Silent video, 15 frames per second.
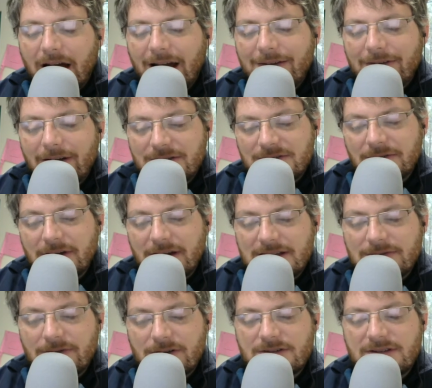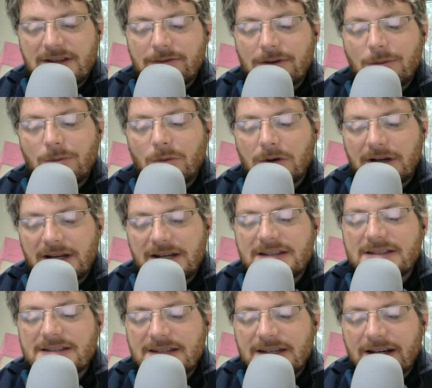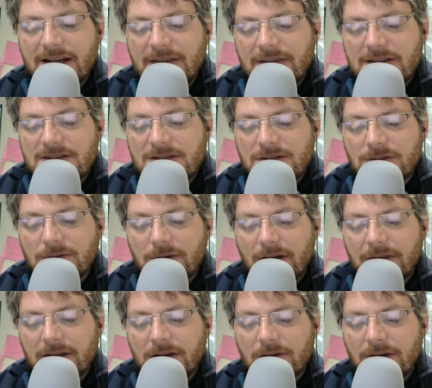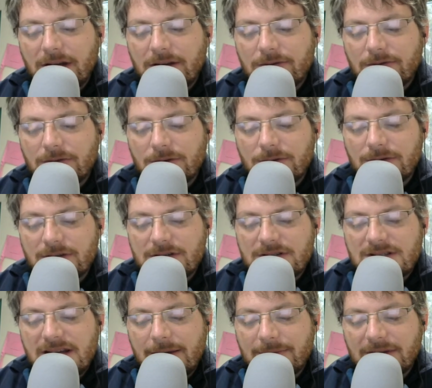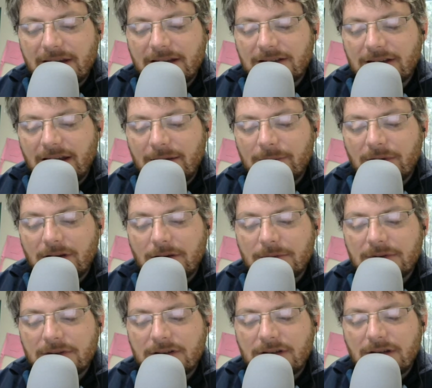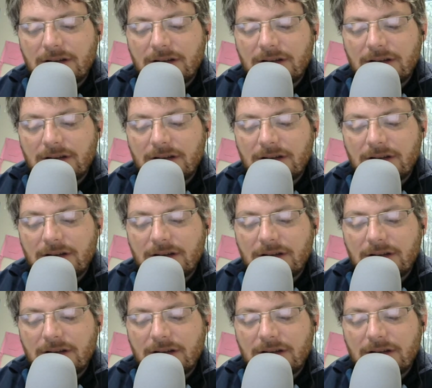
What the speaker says: I vow to rise first every morning to stare at the dew on the green fruit shaped like a light bulb.